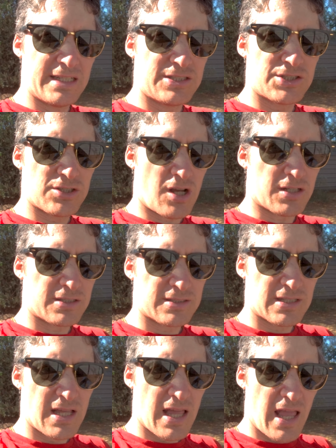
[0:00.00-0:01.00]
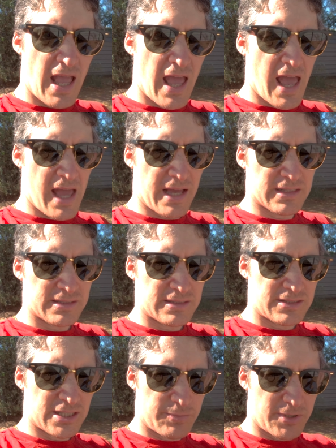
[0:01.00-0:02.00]
each shot. And
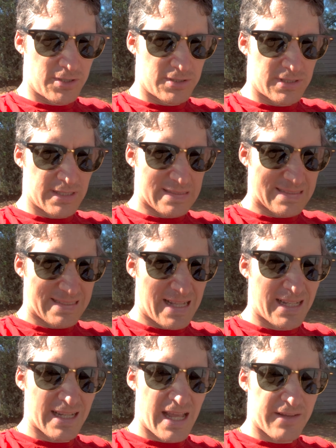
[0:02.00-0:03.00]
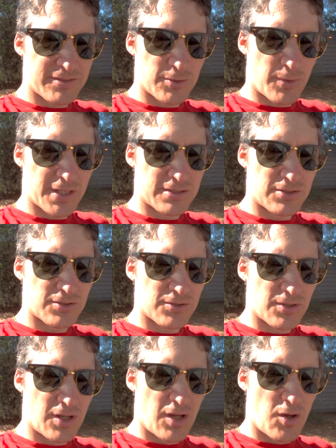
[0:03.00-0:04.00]
just because it's set at
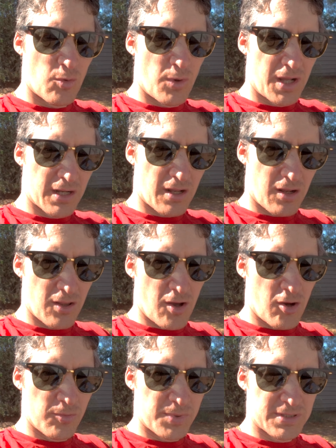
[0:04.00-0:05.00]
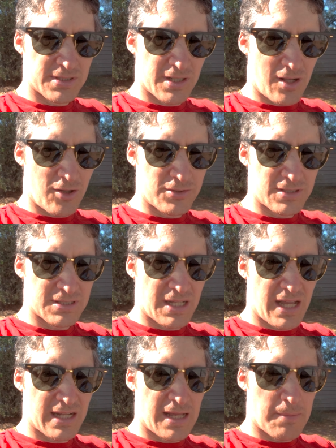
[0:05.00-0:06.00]
f22, when it opens and closes
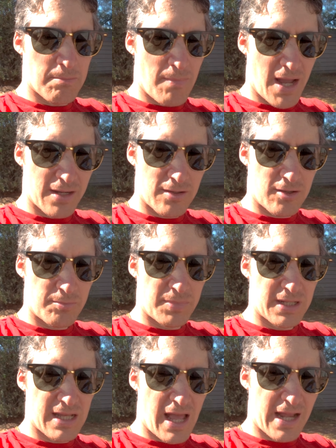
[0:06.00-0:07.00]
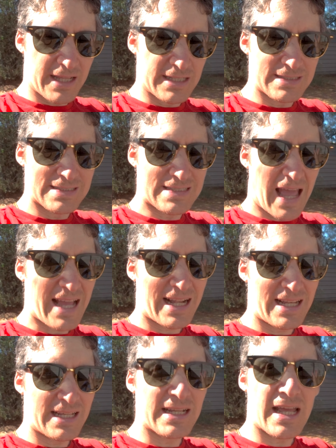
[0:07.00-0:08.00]
again, it might not be at
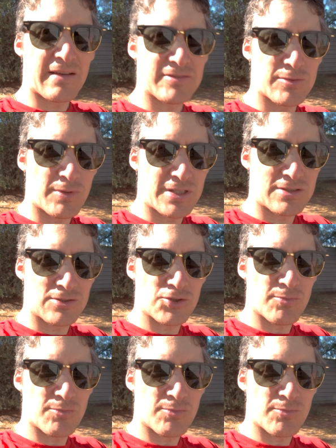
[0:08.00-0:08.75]
exactly f22.